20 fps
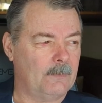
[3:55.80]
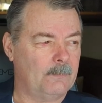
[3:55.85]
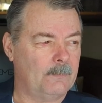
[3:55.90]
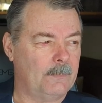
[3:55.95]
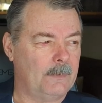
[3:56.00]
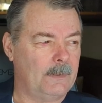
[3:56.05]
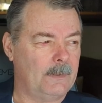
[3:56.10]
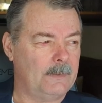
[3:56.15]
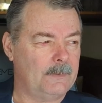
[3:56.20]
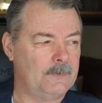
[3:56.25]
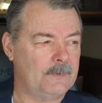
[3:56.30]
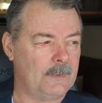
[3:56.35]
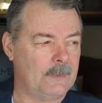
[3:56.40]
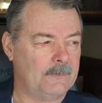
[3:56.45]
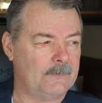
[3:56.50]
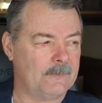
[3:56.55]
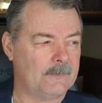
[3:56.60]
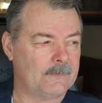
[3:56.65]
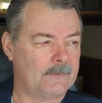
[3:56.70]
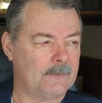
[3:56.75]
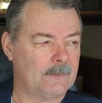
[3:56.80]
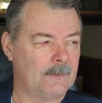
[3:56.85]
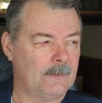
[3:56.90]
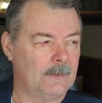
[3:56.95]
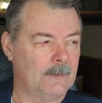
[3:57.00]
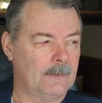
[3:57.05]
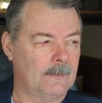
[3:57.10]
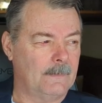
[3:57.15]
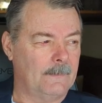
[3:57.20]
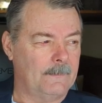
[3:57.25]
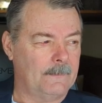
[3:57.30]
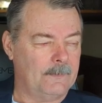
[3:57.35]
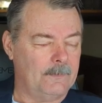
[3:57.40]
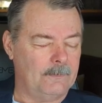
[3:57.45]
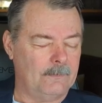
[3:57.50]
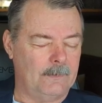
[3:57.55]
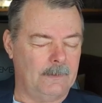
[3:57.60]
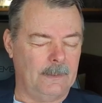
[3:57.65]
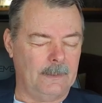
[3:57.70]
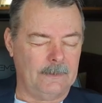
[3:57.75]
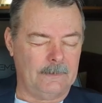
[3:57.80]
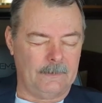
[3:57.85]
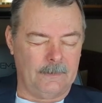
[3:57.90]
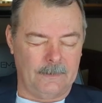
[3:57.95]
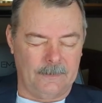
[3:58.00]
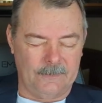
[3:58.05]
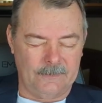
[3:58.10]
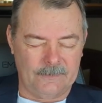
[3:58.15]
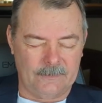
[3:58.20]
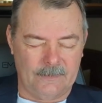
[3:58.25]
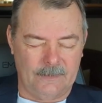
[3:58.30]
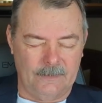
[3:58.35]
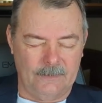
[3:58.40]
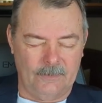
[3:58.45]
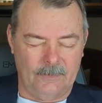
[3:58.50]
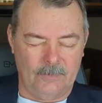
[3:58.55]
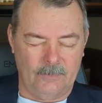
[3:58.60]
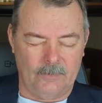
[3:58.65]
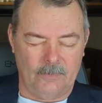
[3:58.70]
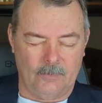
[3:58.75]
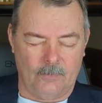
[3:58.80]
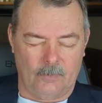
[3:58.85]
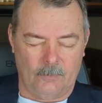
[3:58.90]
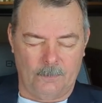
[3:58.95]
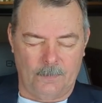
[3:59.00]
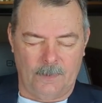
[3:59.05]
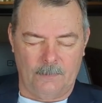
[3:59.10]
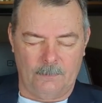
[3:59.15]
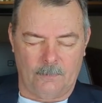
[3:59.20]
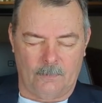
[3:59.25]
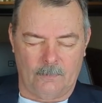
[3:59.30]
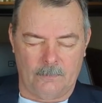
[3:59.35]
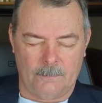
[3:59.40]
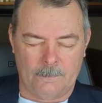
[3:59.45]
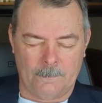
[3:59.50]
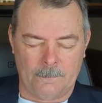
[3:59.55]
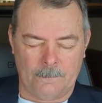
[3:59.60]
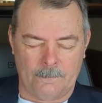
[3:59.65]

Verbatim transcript: me, Jesus, to get this into your people.